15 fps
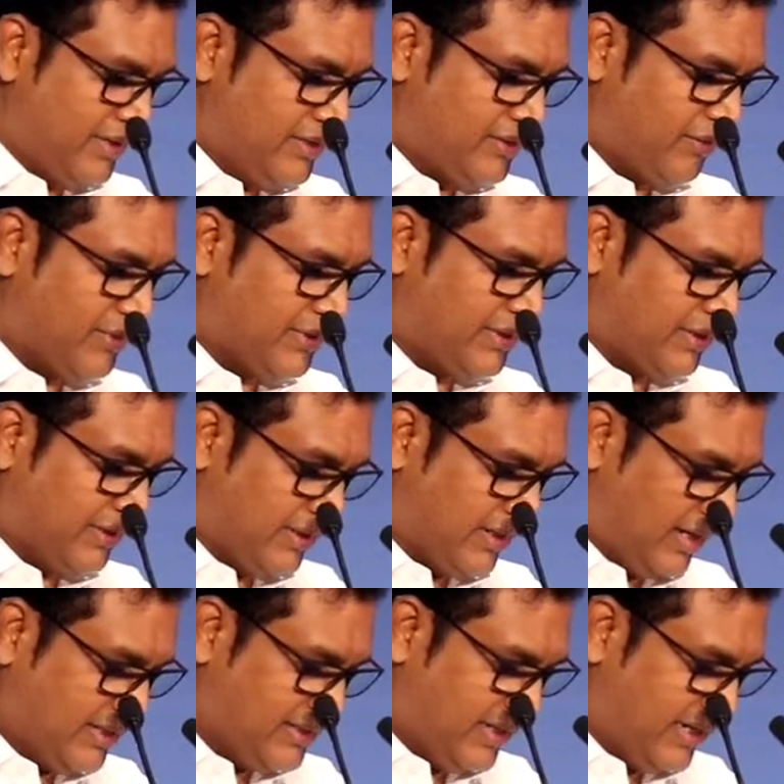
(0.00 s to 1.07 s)
So I must
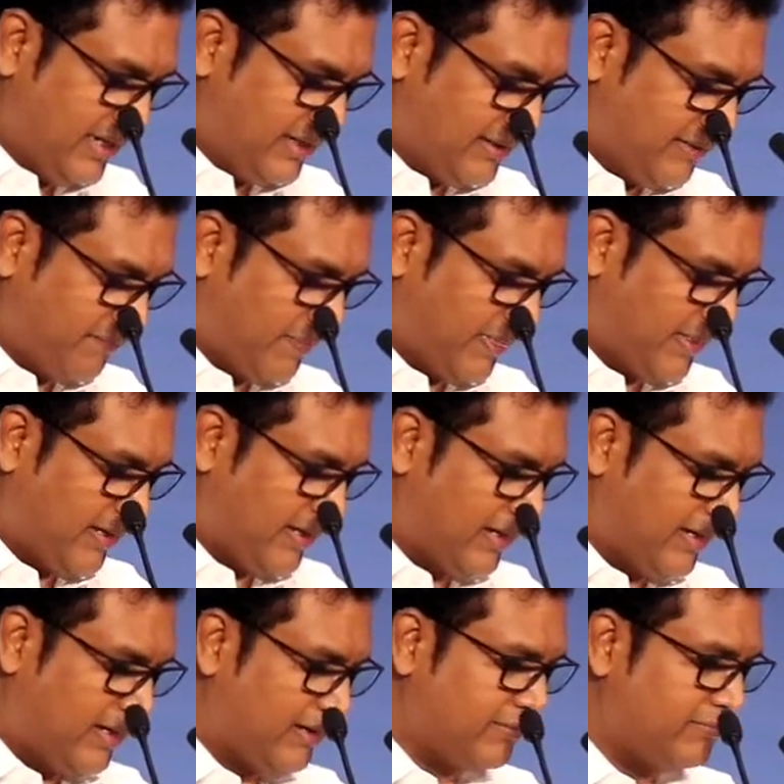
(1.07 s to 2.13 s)
congratulate
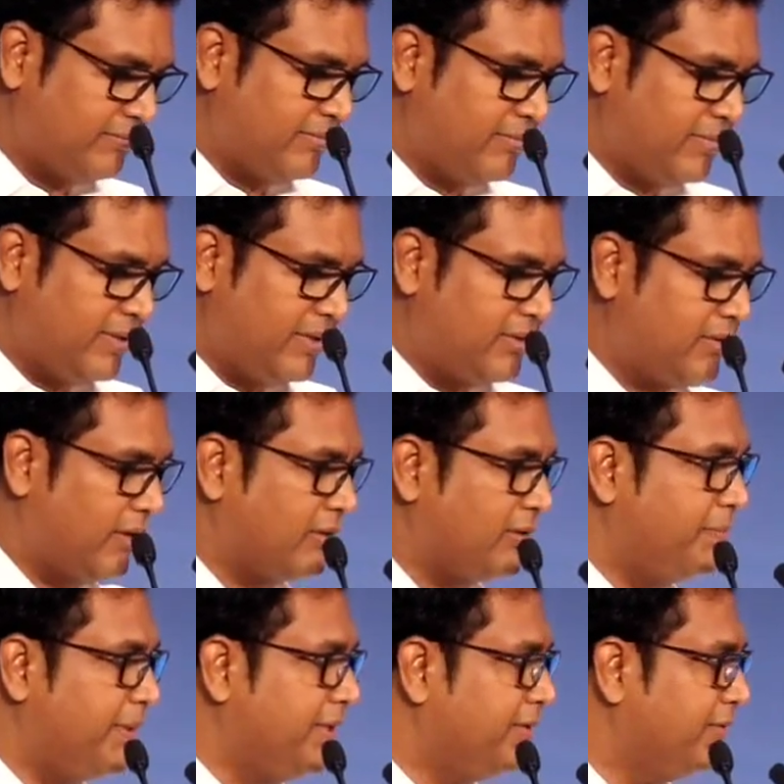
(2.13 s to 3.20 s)
uh, Dr.
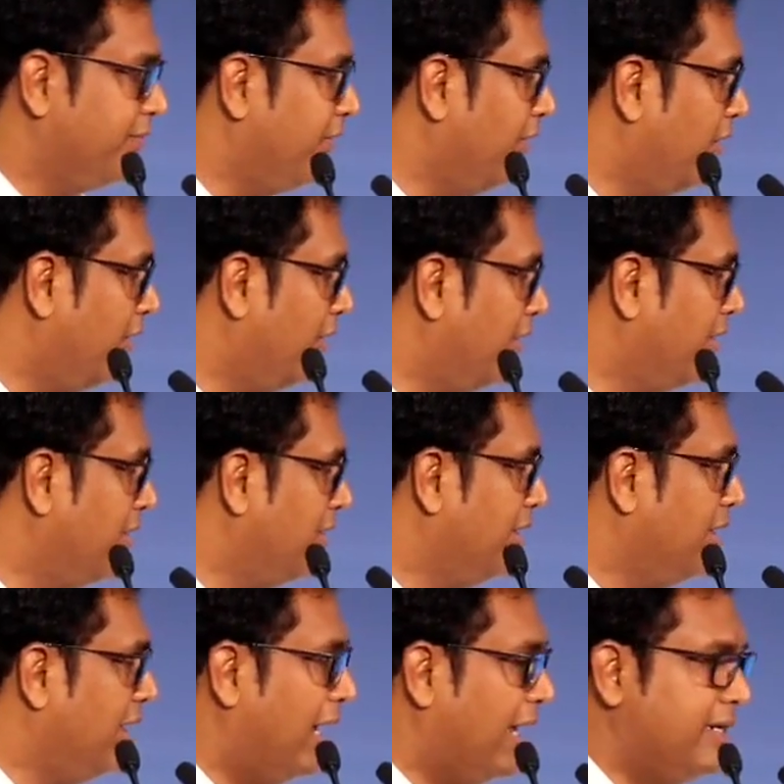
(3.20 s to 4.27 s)
Peter for
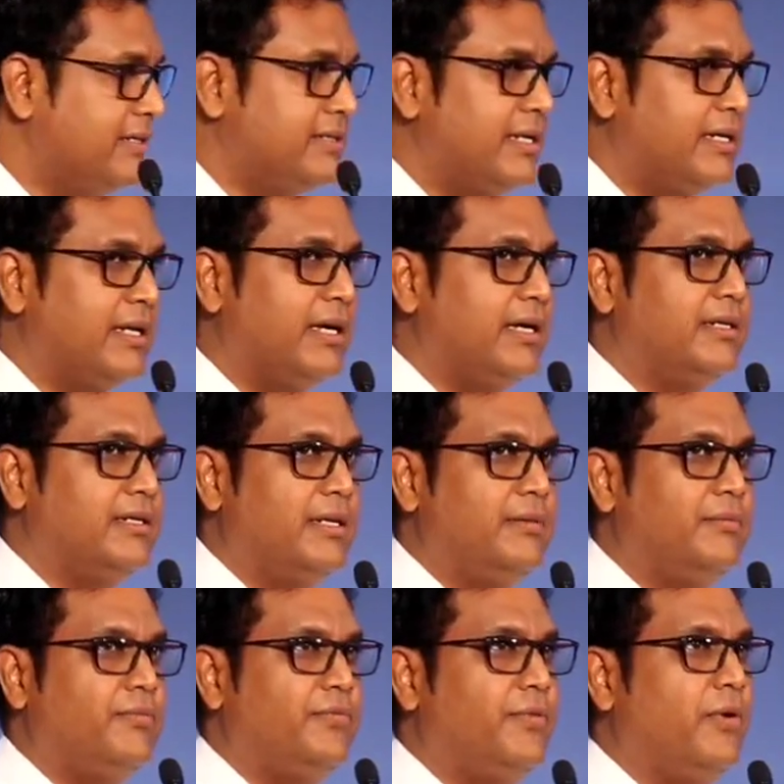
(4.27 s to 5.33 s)
and his entire
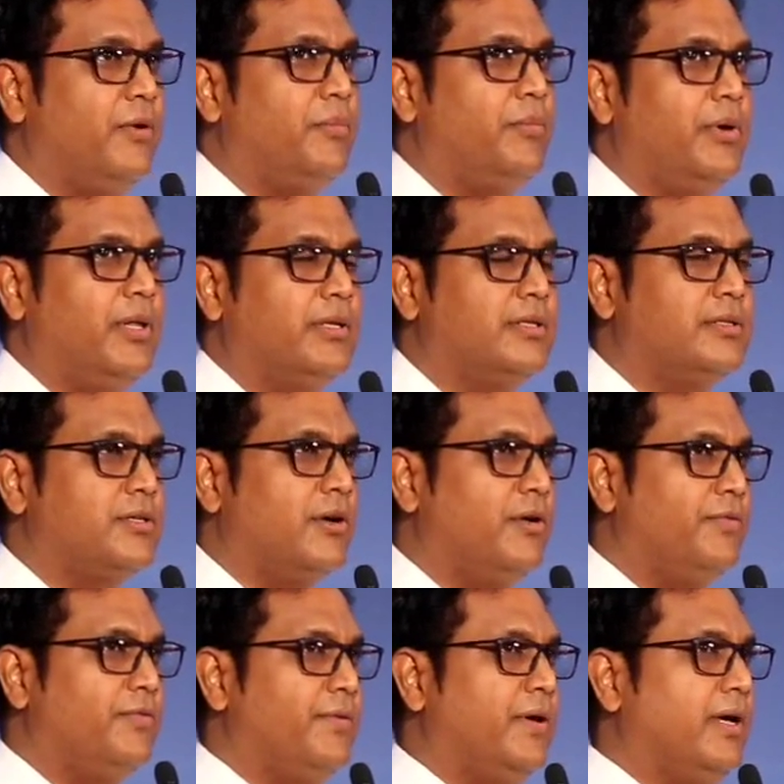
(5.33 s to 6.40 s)
team for pulling this
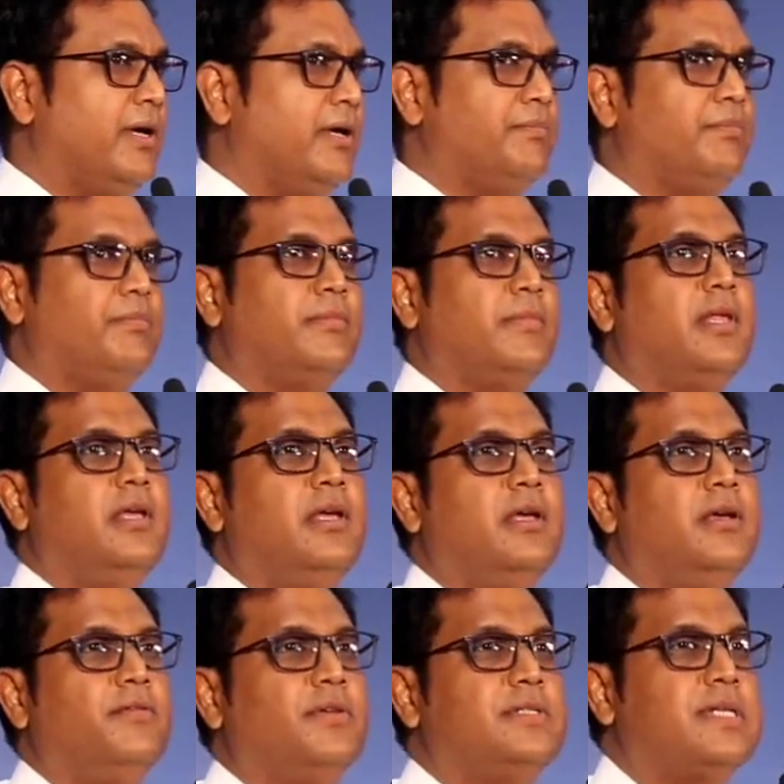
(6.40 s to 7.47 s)
off. Um,
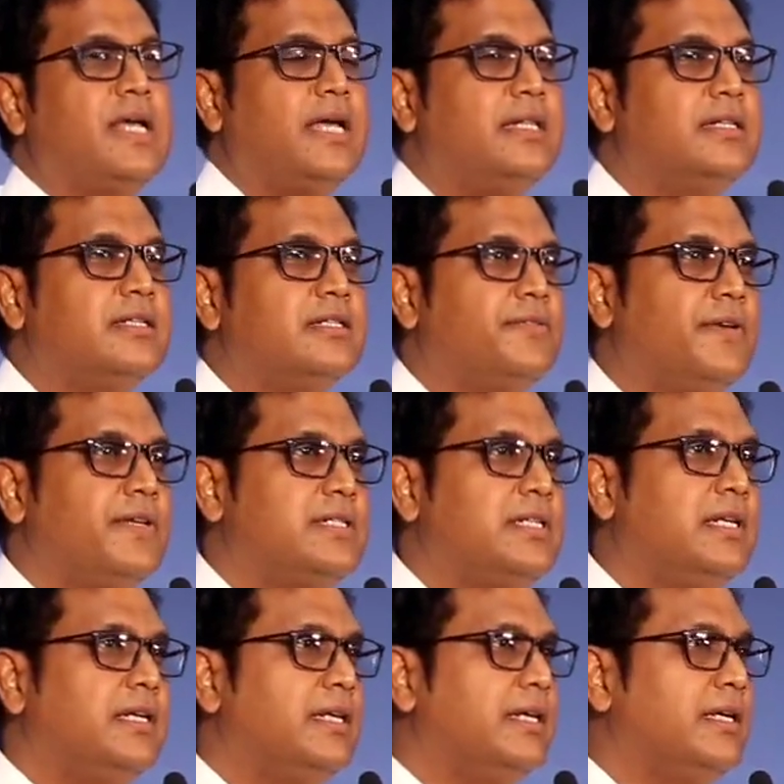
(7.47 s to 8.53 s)
we signed this
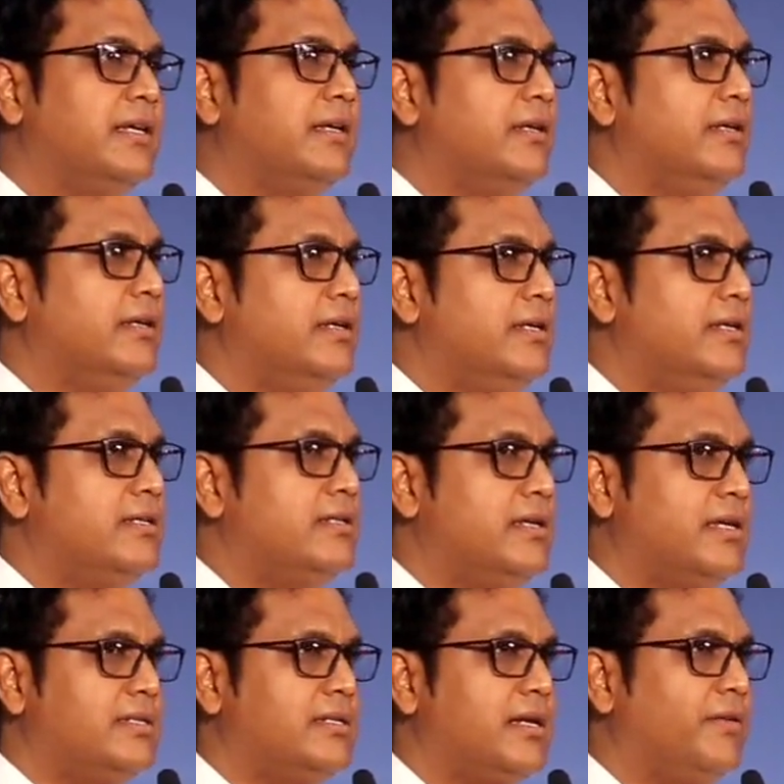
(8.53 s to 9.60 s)
facility
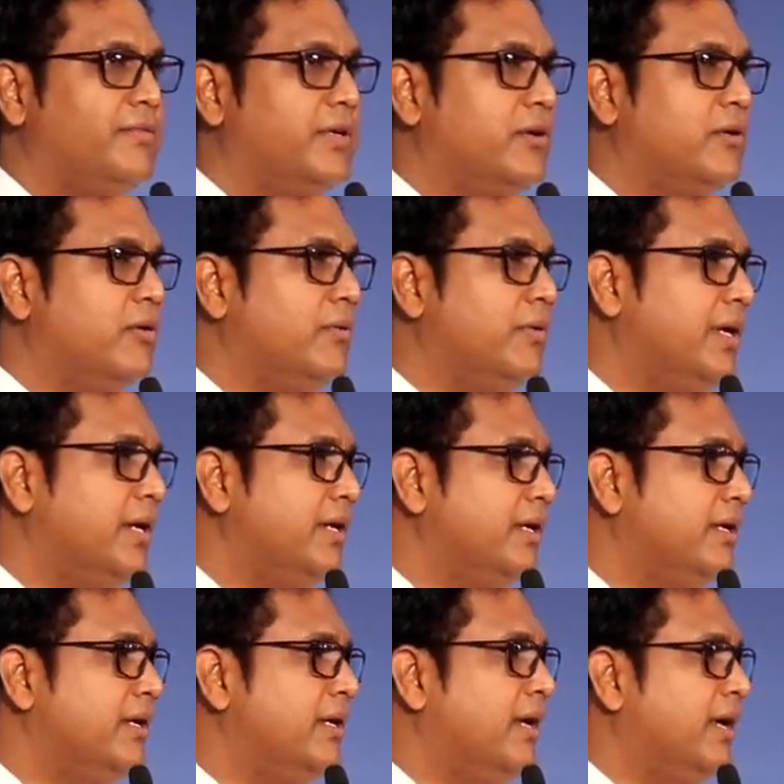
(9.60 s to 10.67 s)
just after COVID,
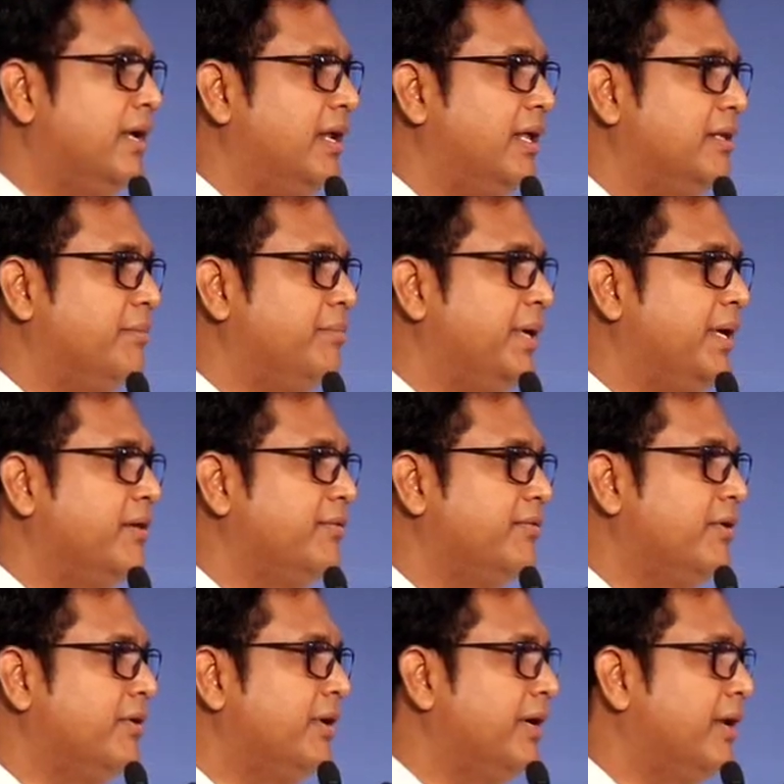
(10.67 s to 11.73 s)
uh, the peak of
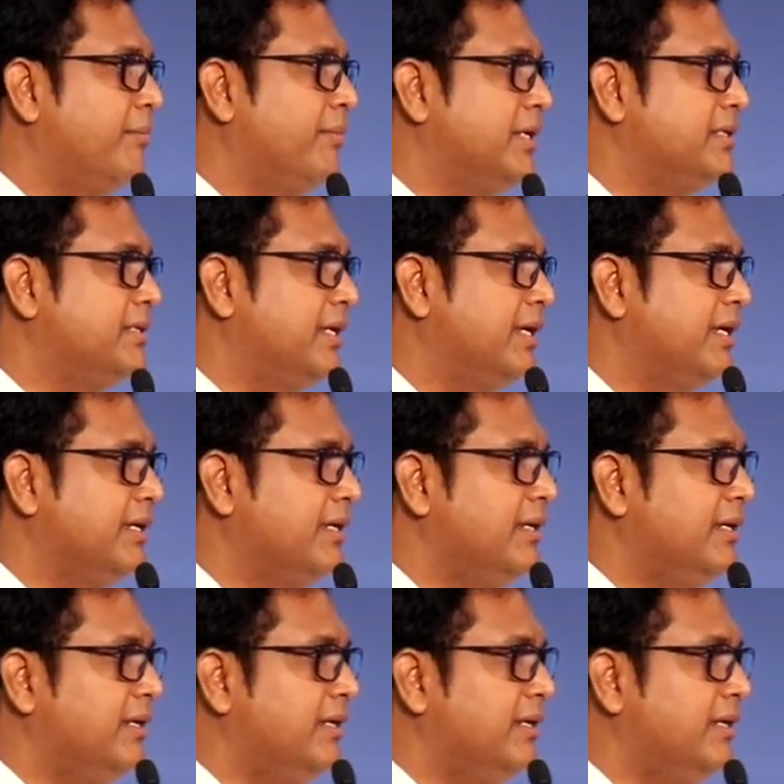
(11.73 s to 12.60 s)
COVID, I must say.